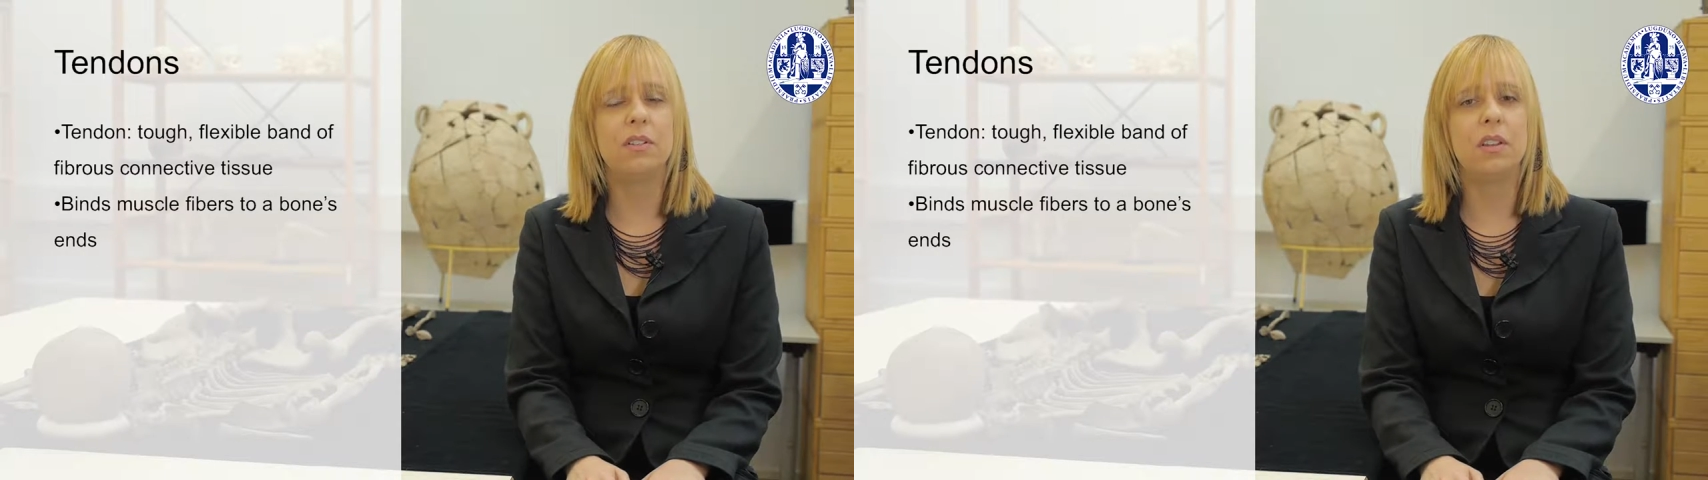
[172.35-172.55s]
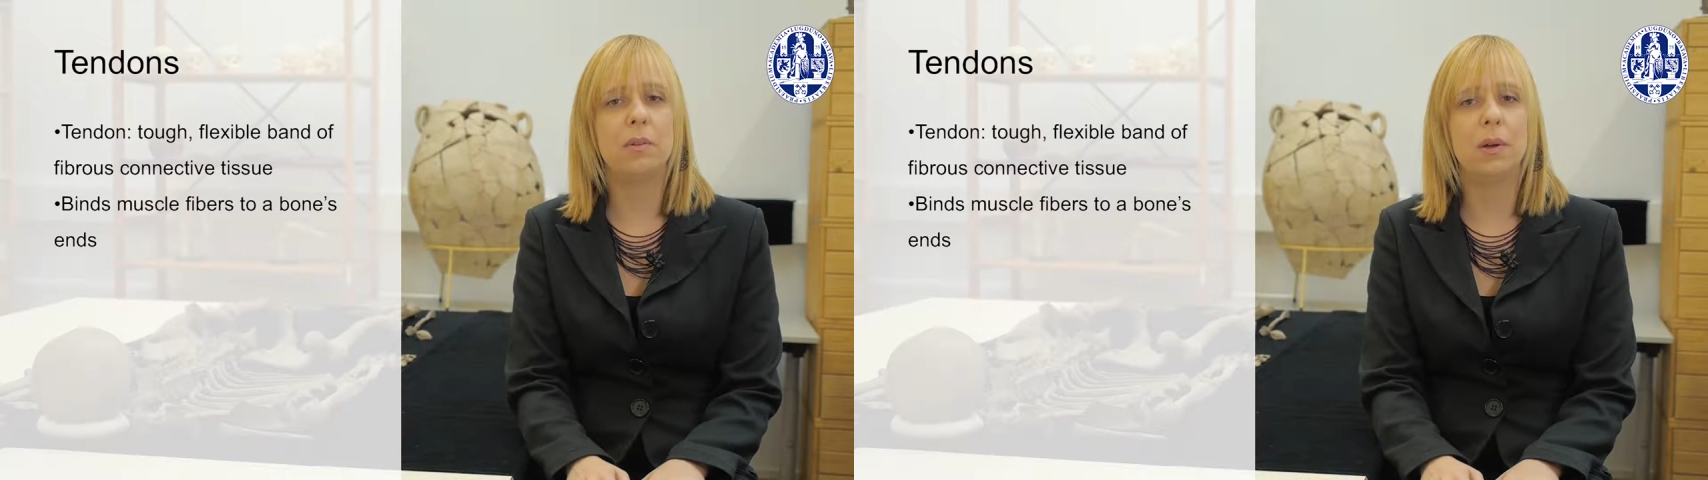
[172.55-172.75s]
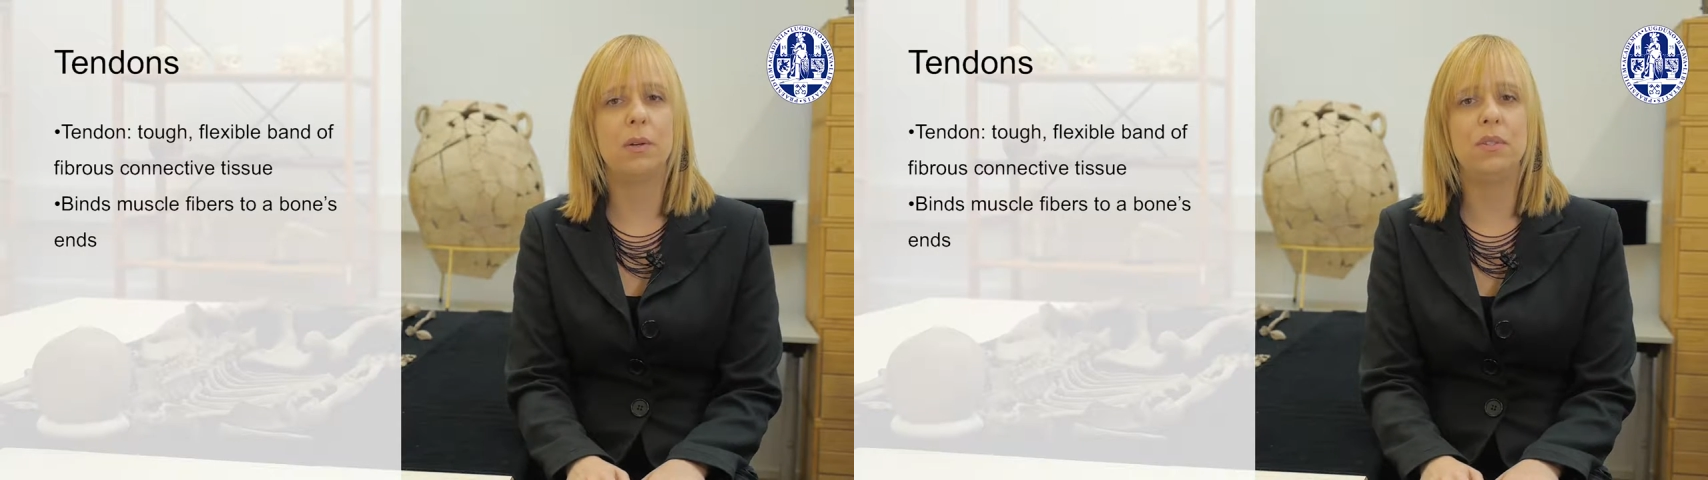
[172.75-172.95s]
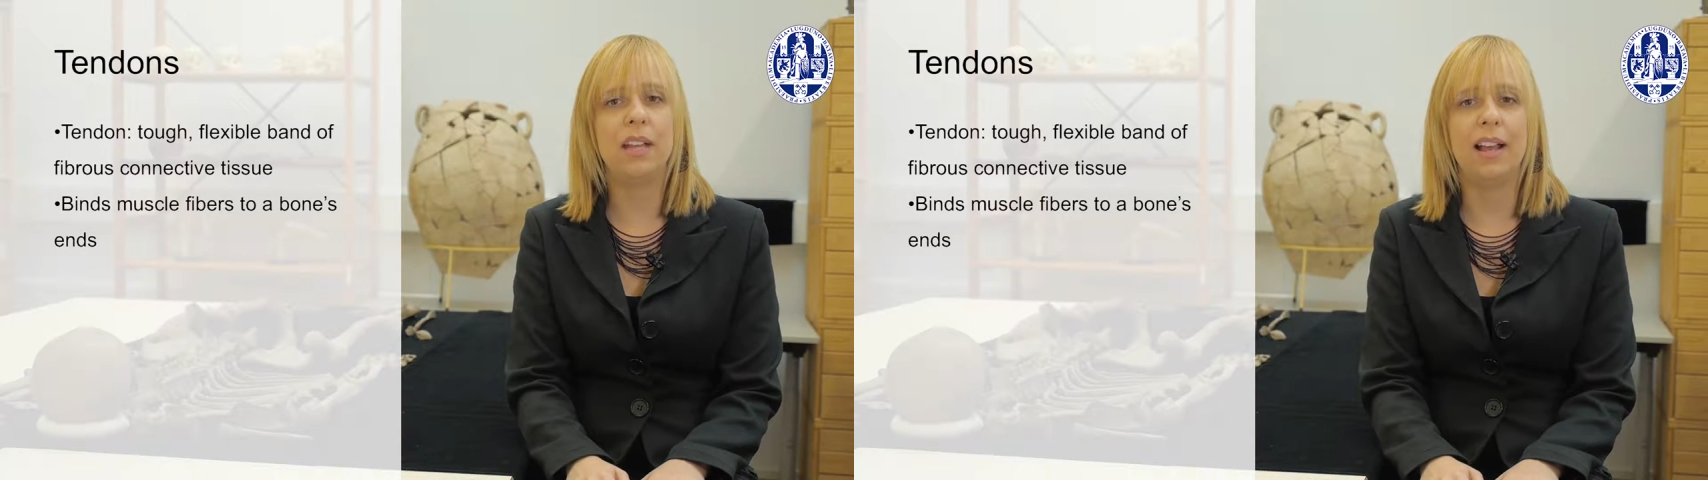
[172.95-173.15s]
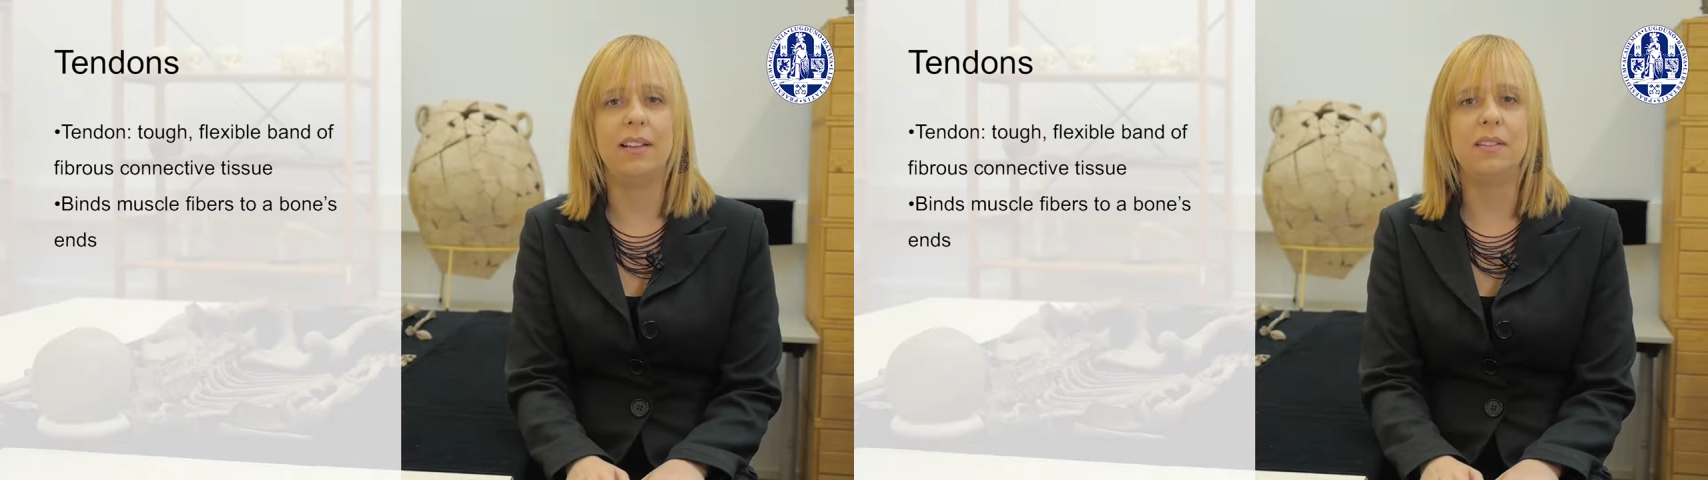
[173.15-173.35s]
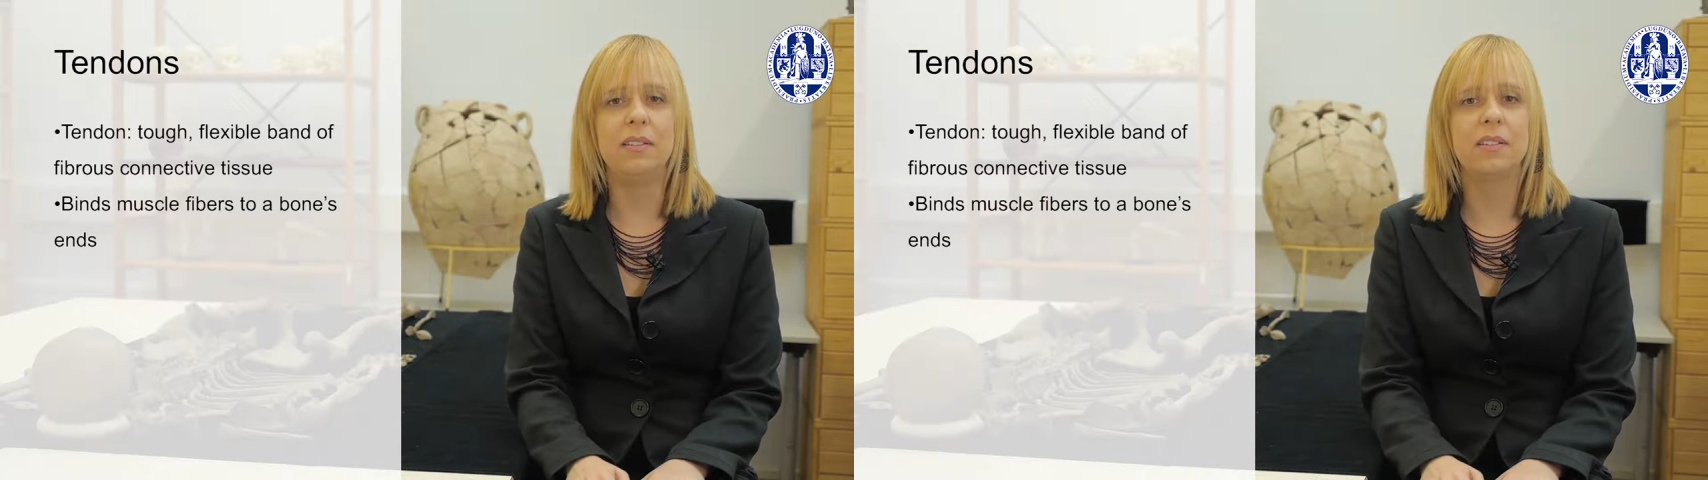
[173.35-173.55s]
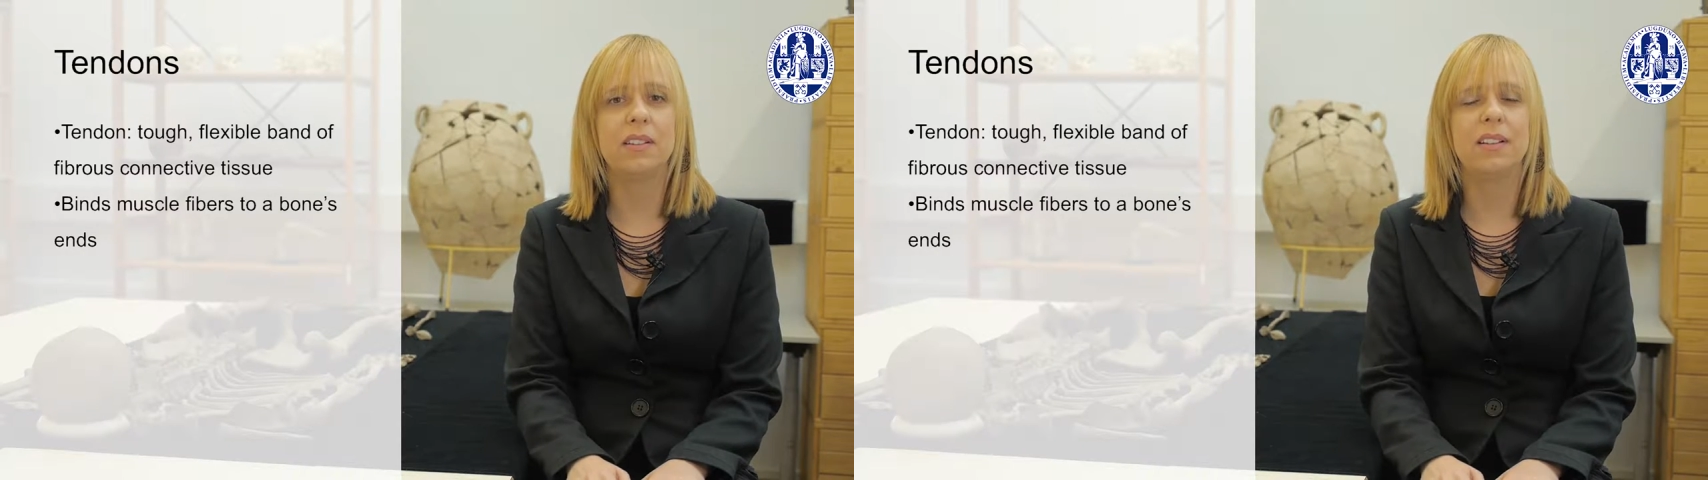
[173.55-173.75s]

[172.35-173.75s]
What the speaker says: to the bone's ends.